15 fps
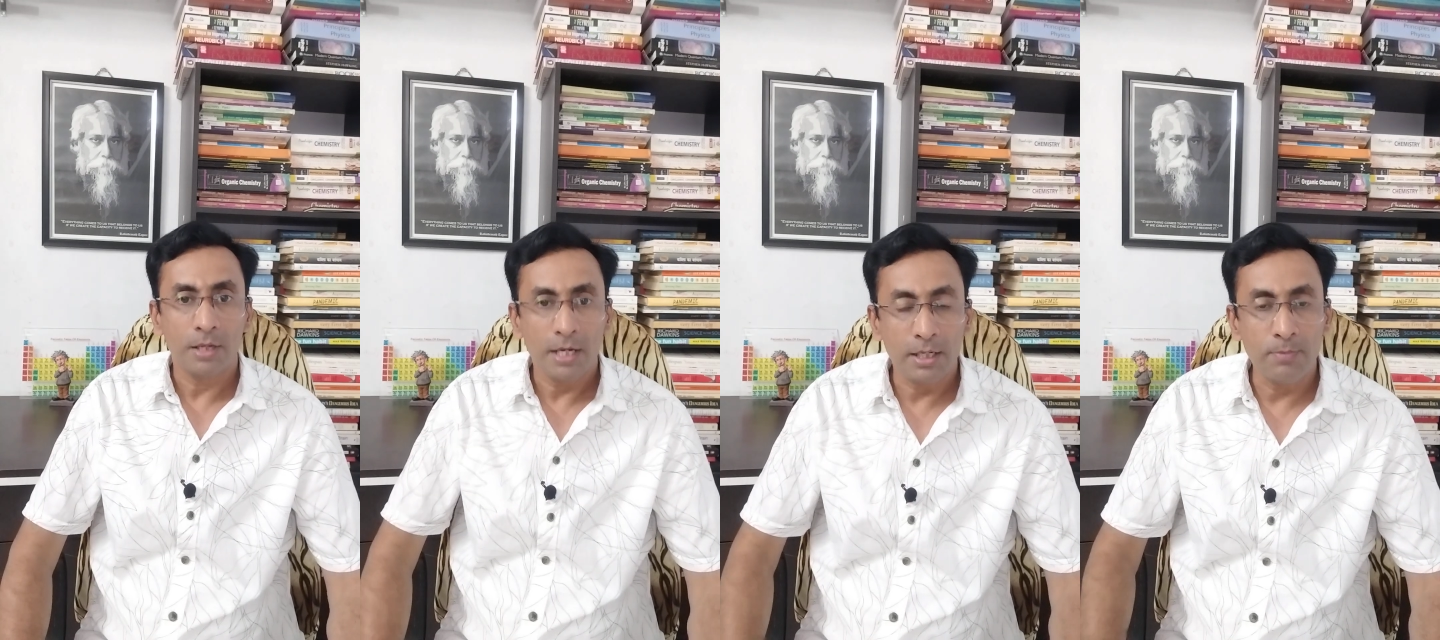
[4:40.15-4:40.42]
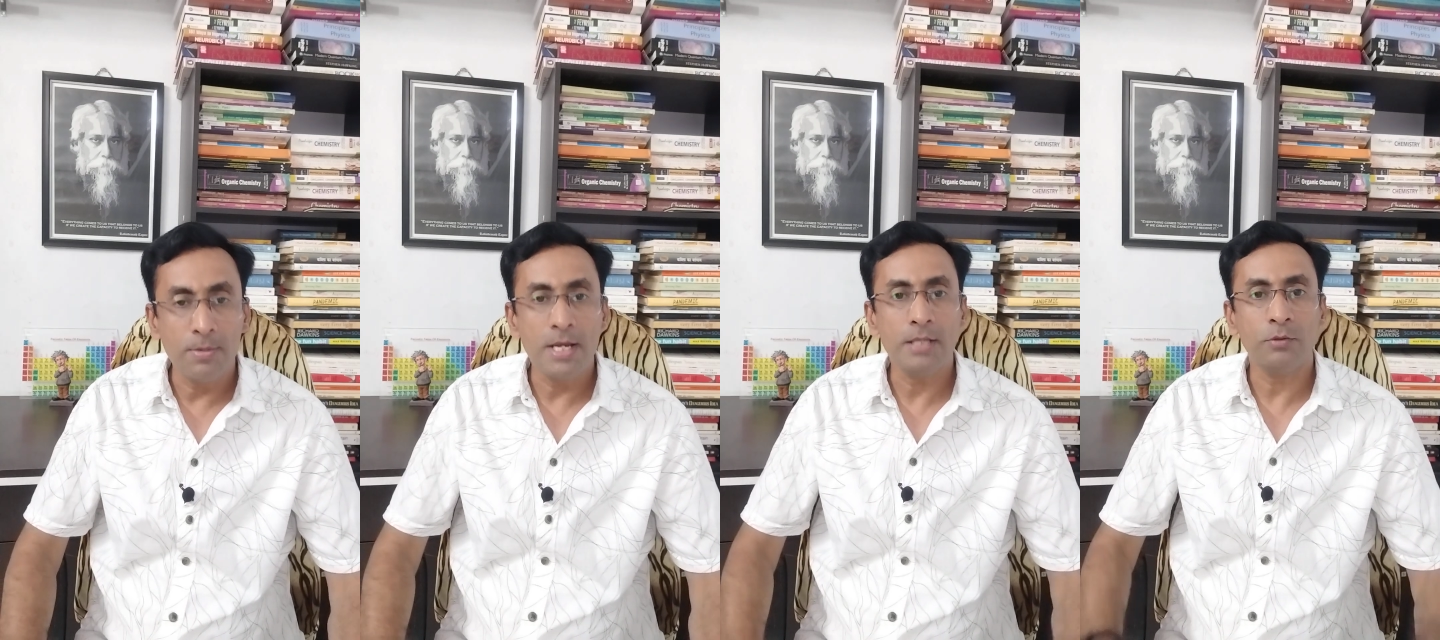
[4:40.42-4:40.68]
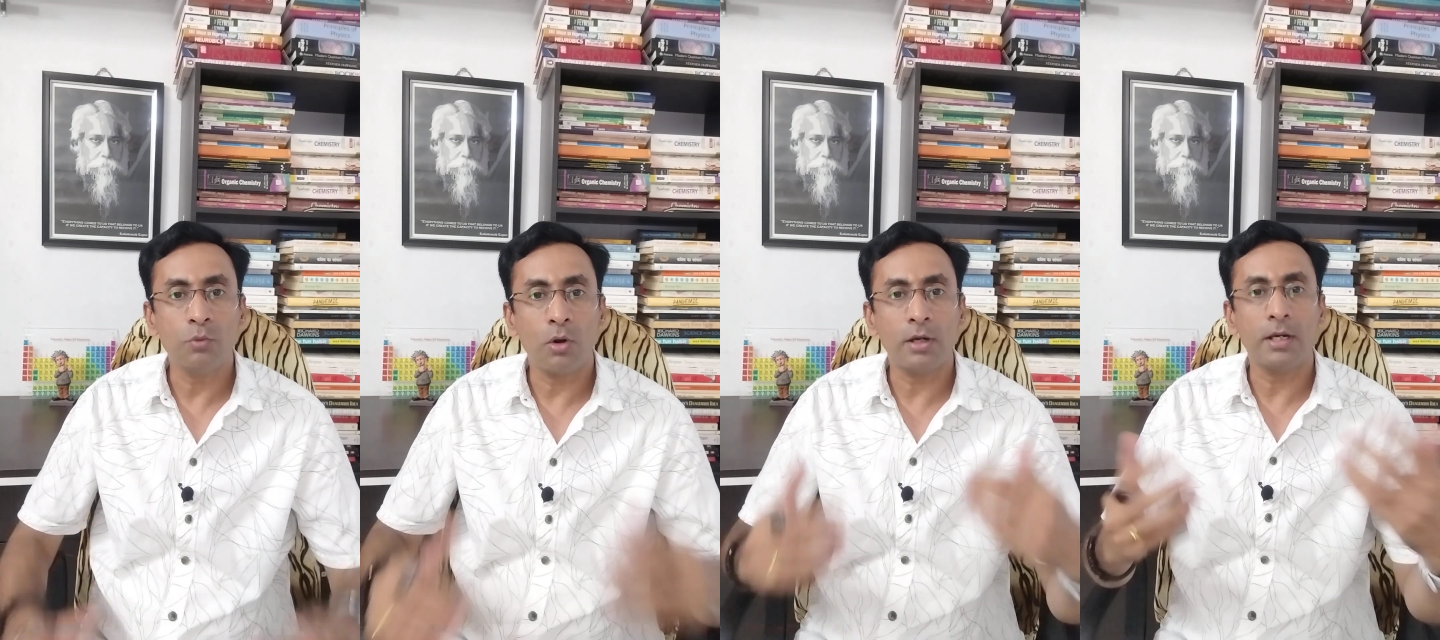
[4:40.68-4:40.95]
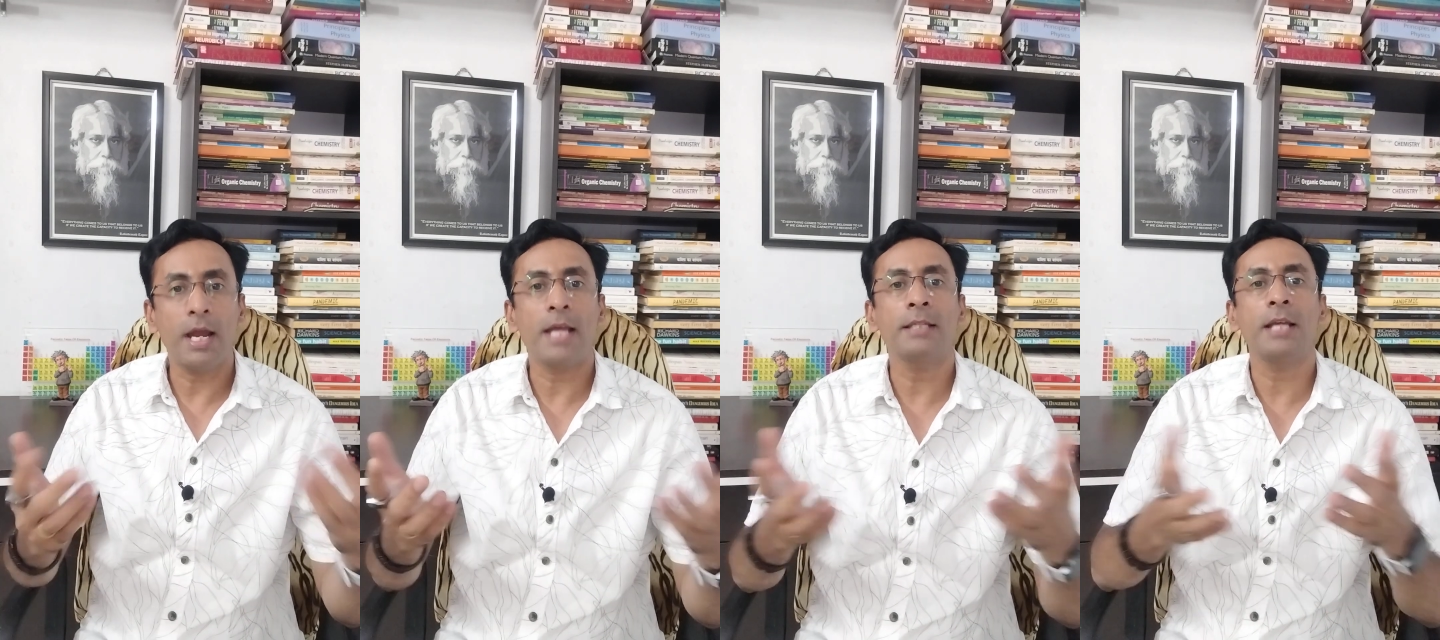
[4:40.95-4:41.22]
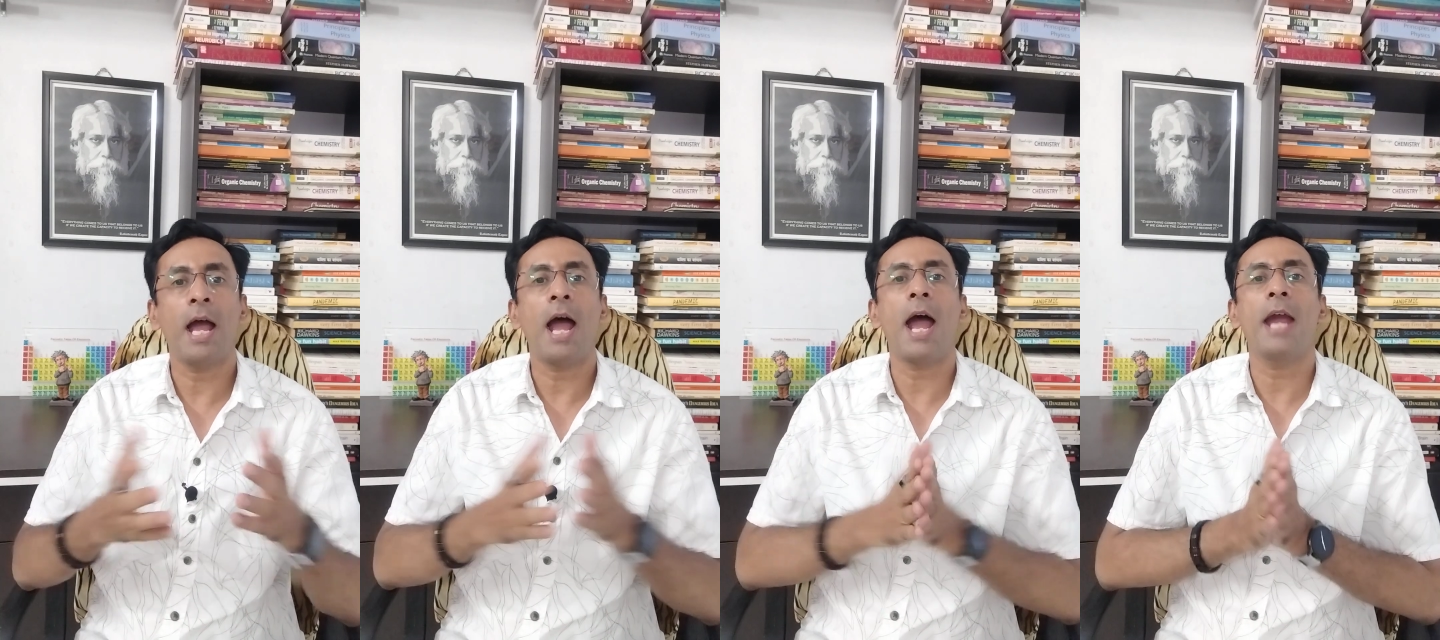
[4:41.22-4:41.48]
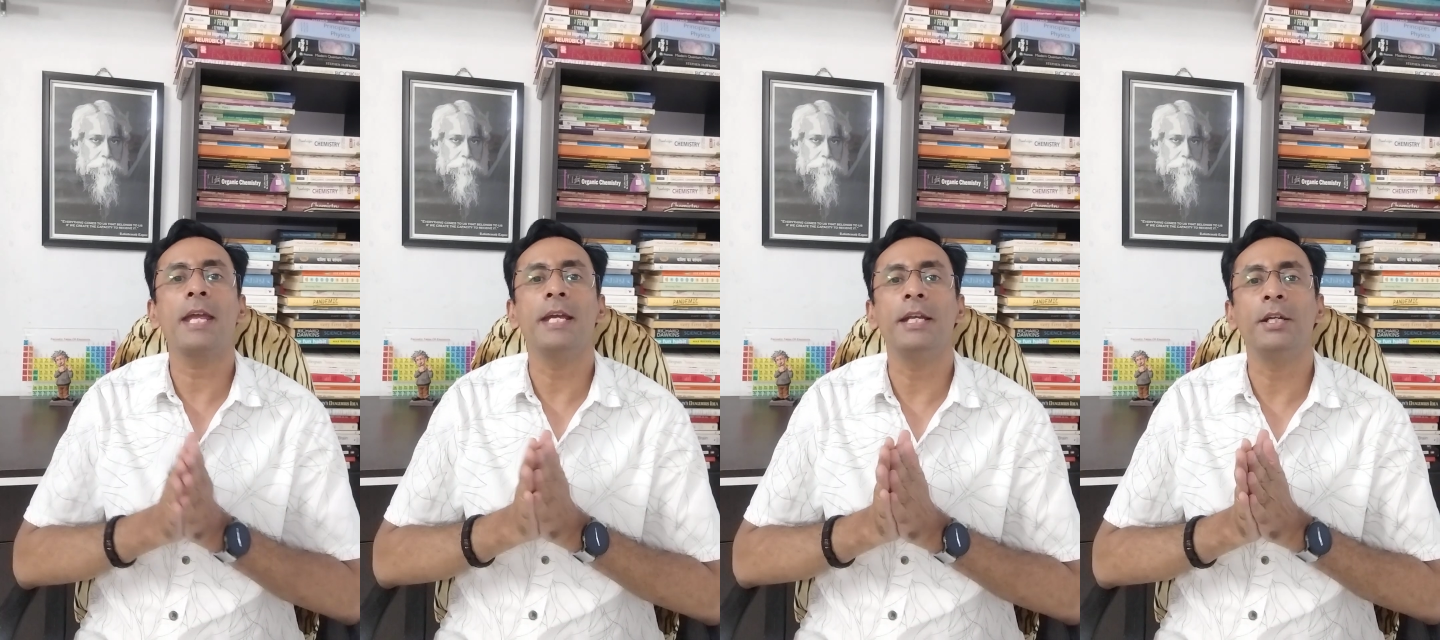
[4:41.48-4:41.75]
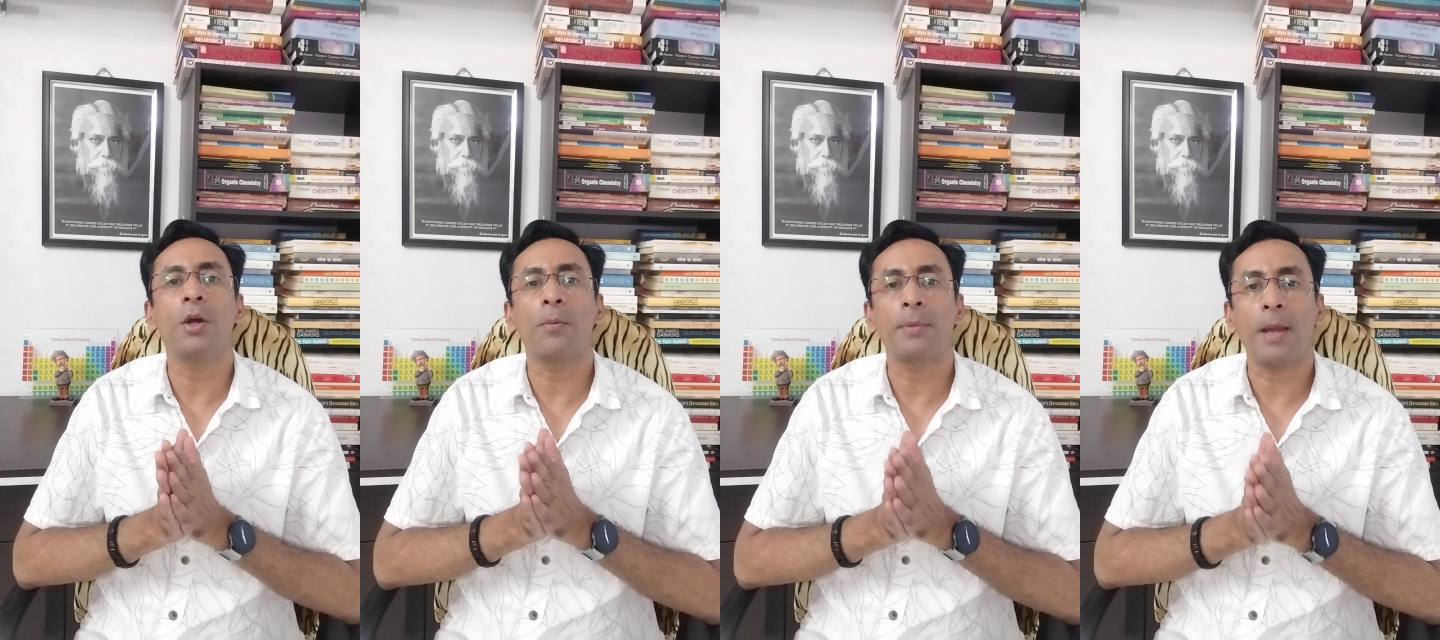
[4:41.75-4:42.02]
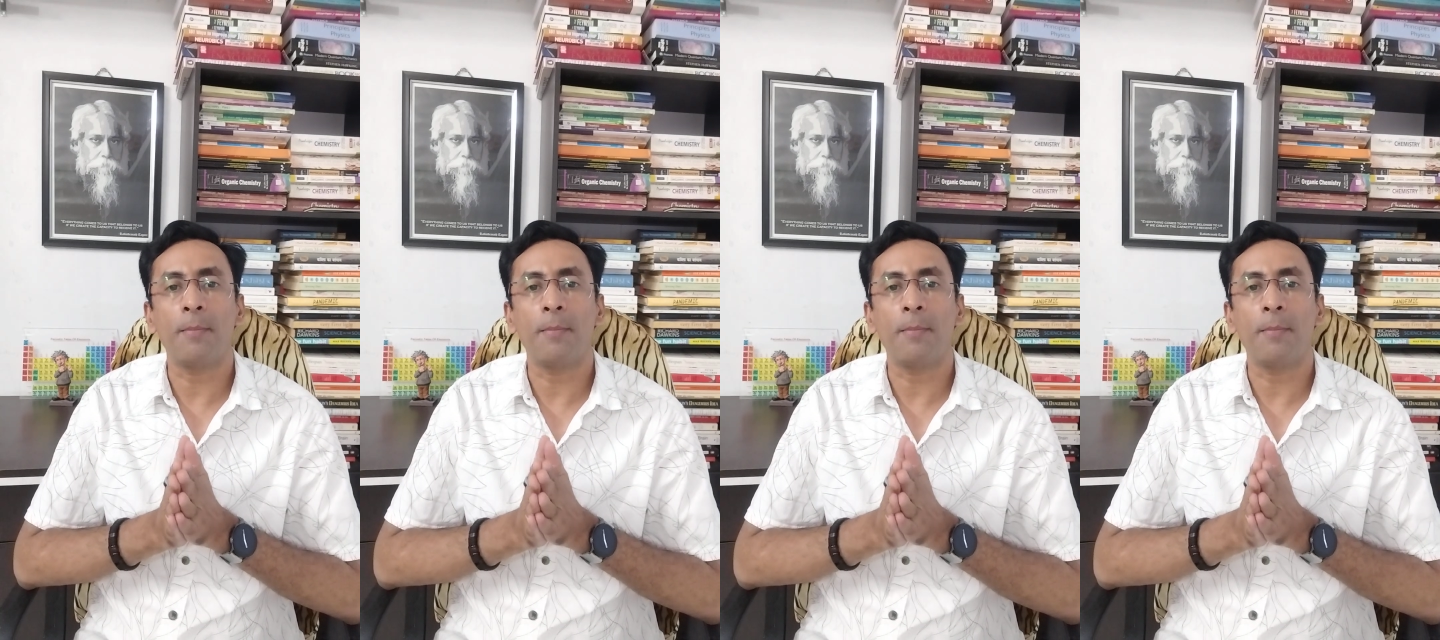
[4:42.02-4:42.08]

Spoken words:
It means water has high heat of